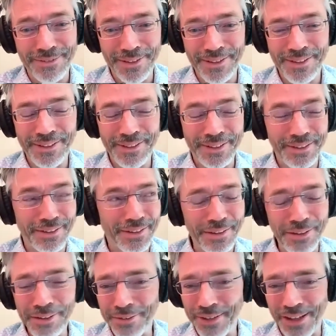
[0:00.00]
will
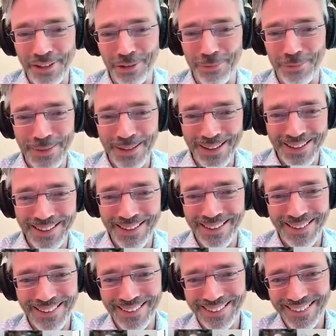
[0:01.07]
always
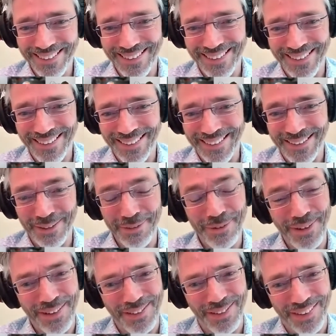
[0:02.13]
be
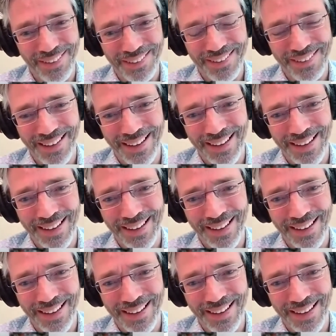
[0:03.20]
differences.